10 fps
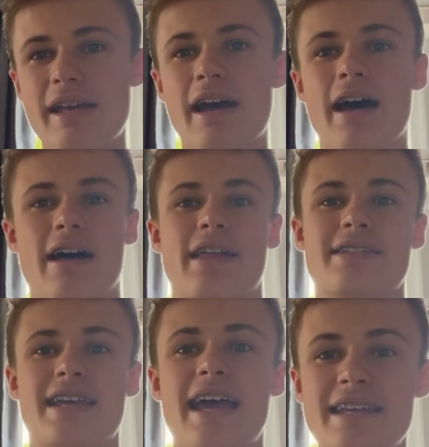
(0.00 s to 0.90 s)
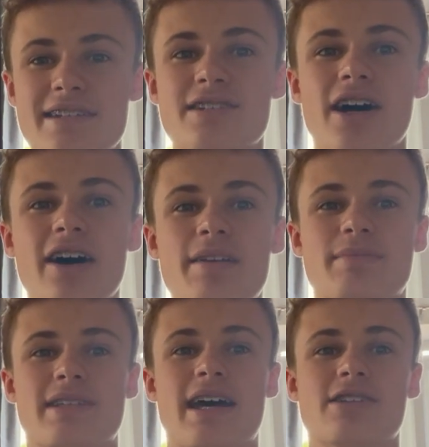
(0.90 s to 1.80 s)
That's 8
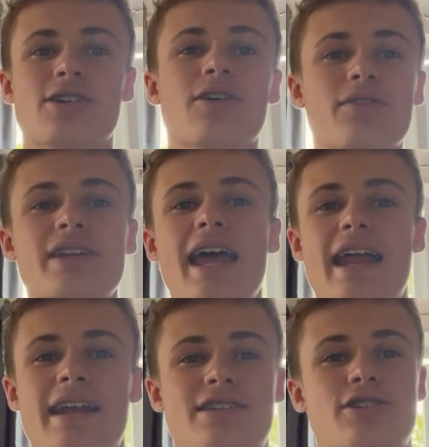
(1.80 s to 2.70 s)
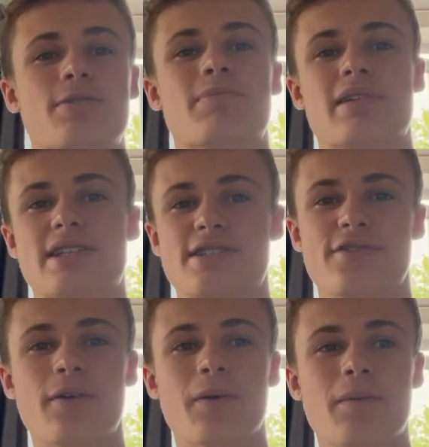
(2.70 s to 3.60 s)
times that of the NSU Prinz
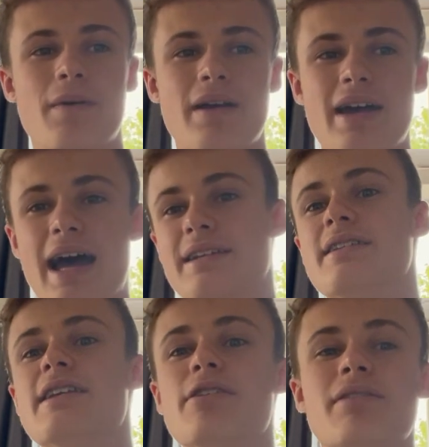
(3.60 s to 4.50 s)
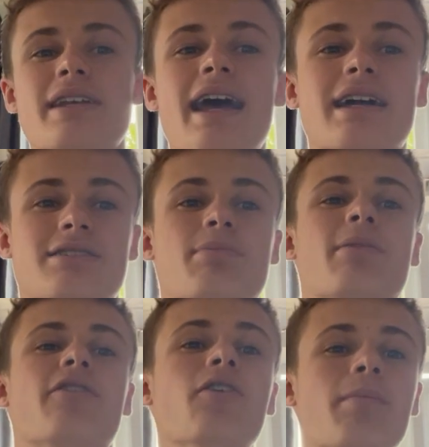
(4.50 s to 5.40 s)
4. And to deal with the extra
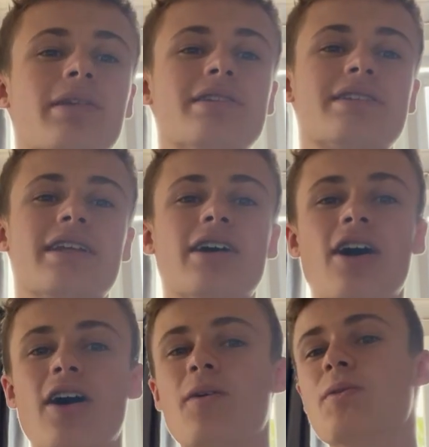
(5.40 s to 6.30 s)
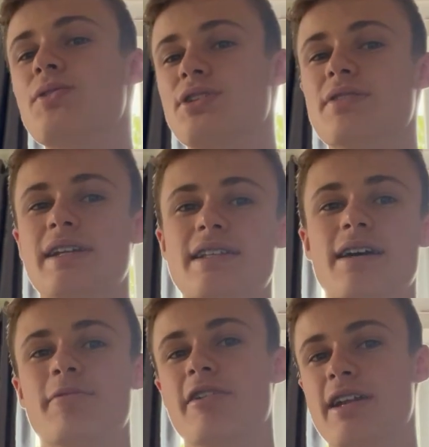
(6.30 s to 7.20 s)
performance, the car also needs
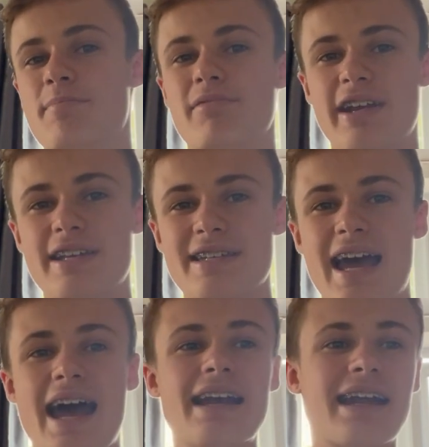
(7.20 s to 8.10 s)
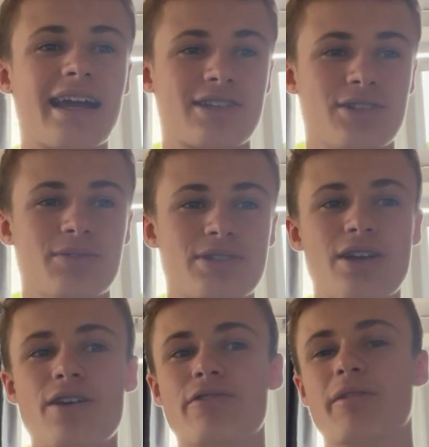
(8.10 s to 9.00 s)
upgraded brakes and axles
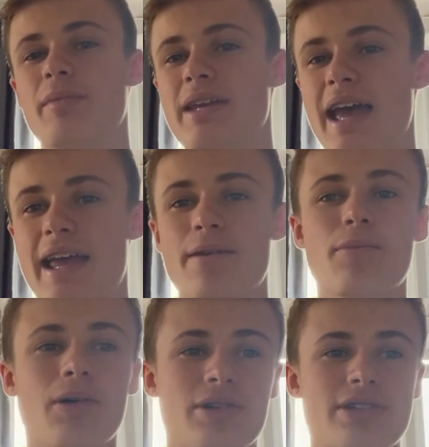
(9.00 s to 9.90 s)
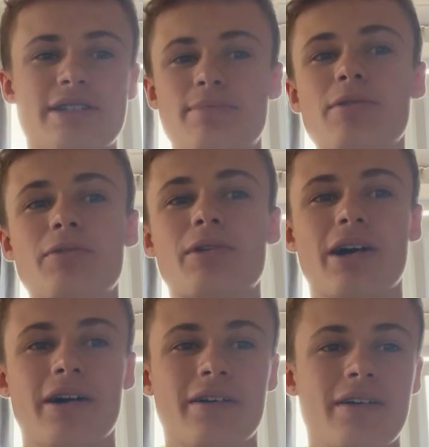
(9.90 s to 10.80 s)
from the A1 small
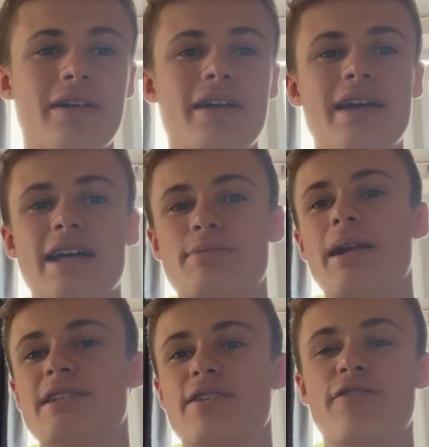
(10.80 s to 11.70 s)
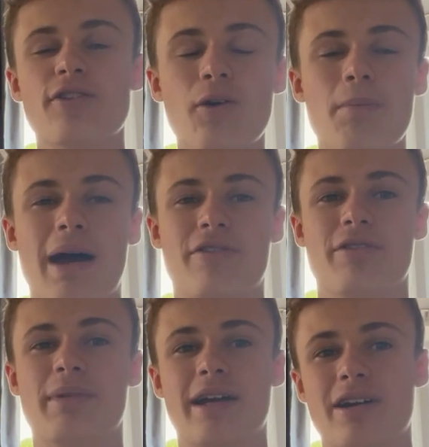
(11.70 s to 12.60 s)
car, as well as the floor pan
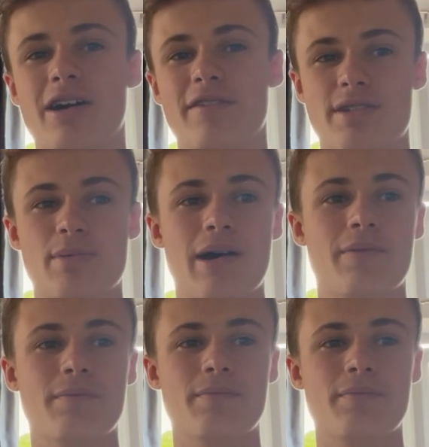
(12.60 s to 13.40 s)
from that car as well.